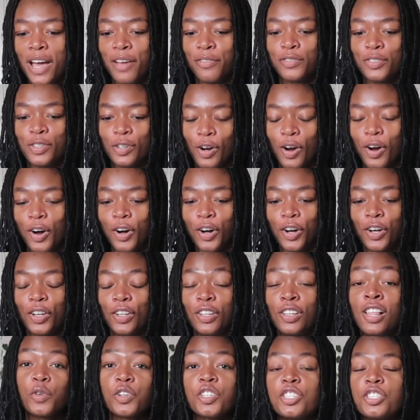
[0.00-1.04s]
after
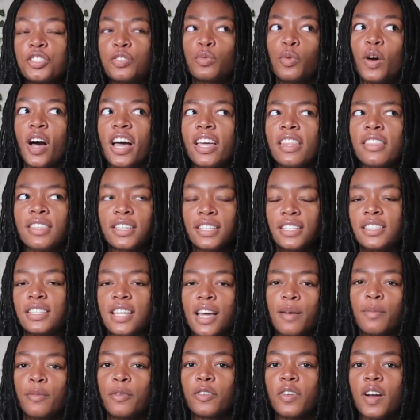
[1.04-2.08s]
all, which is why this
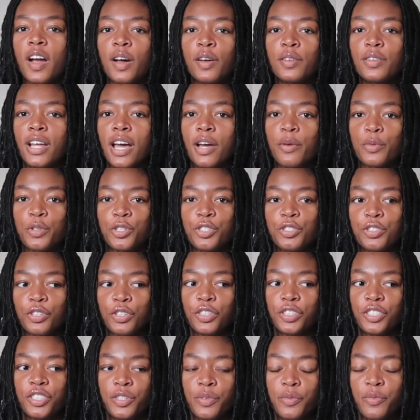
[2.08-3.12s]
time around I was
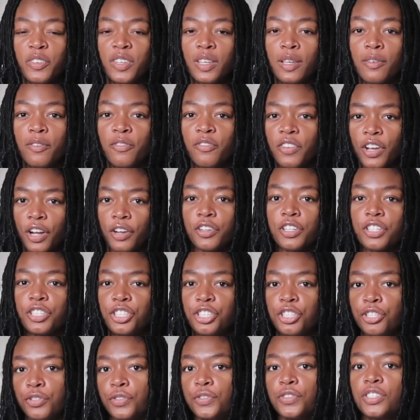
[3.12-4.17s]
sure to be very
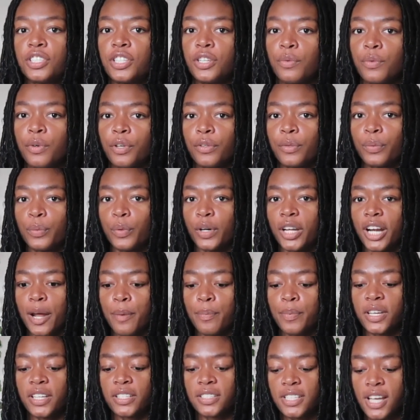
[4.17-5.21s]
choosy with what I
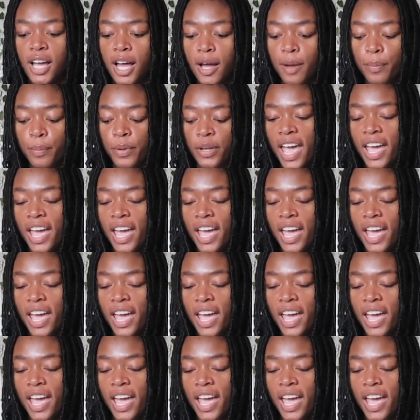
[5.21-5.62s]
picked up